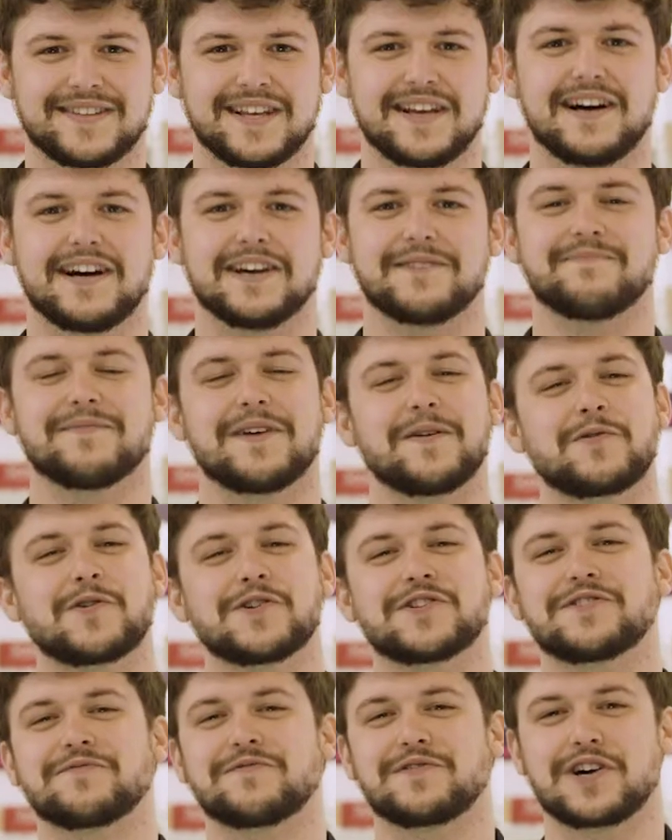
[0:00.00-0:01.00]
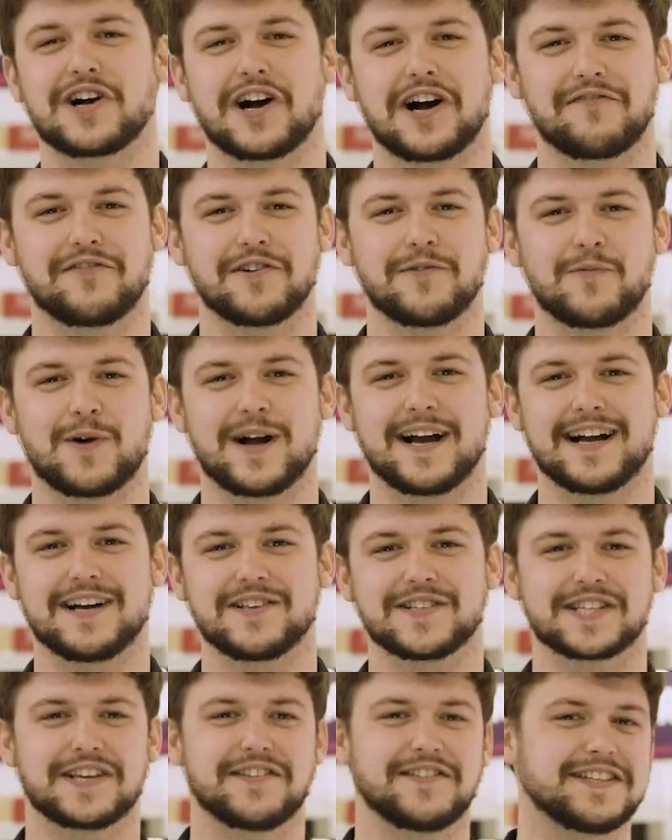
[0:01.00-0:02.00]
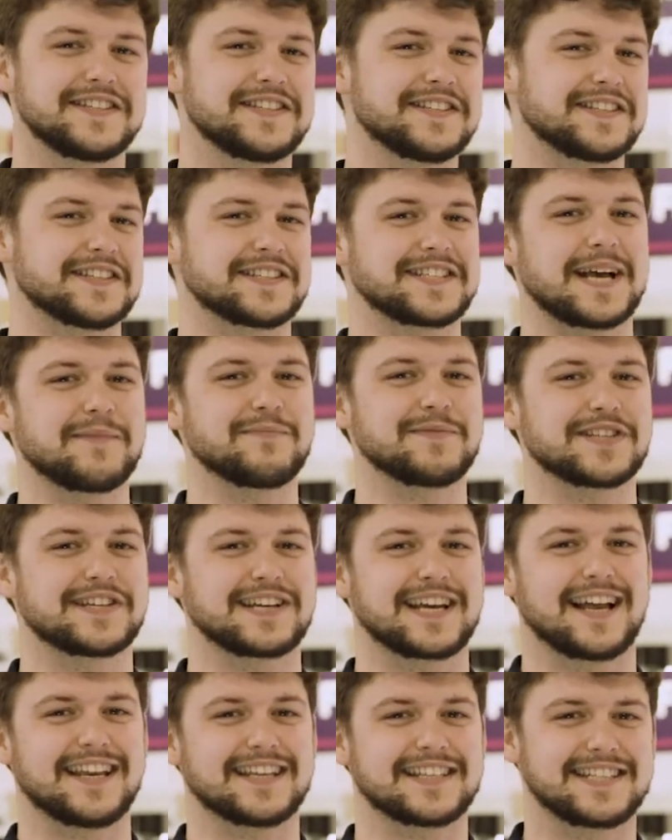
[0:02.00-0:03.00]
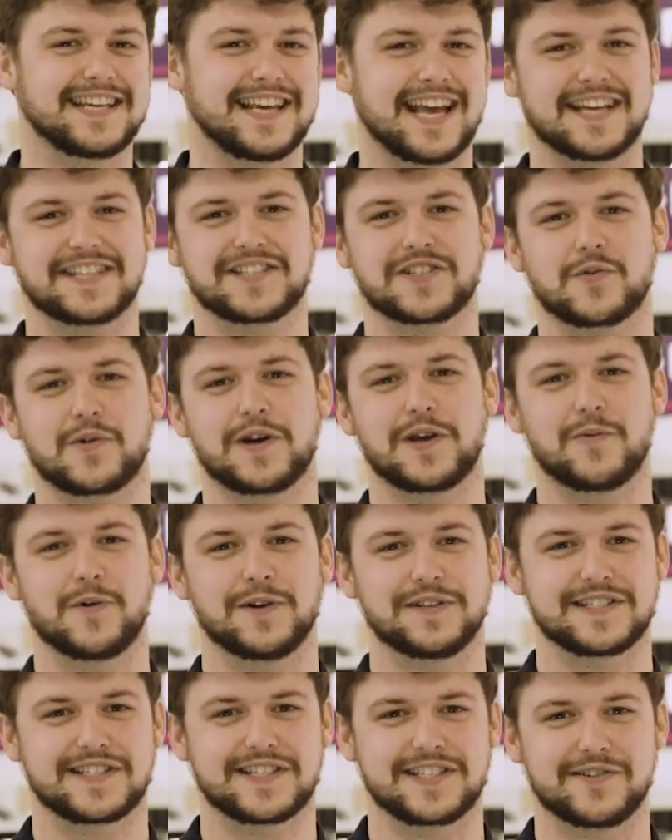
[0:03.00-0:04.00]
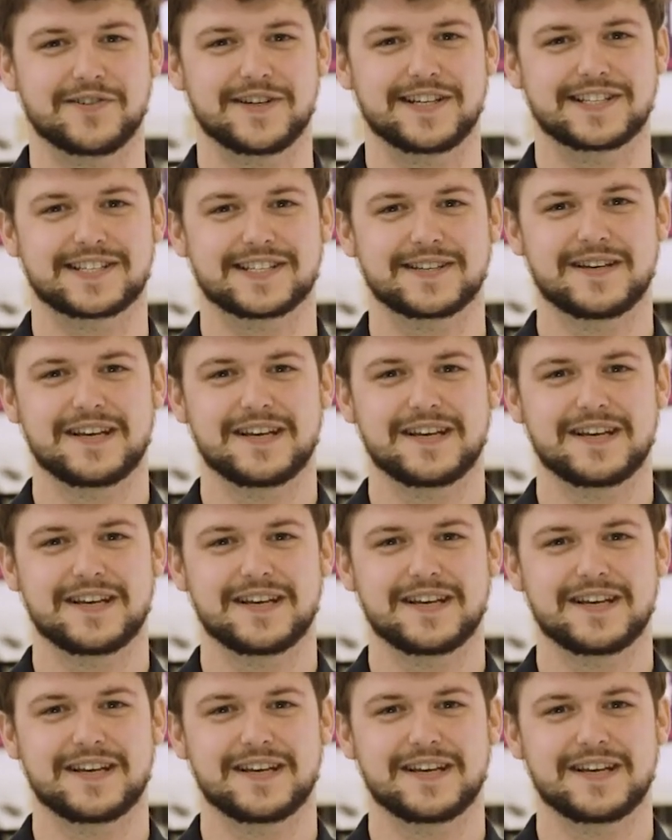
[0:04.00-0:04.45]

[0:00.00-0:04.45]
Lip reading: Hi, I'm Christian from Carphone Warehouse, and this is the Samsung Galaxy S21 series.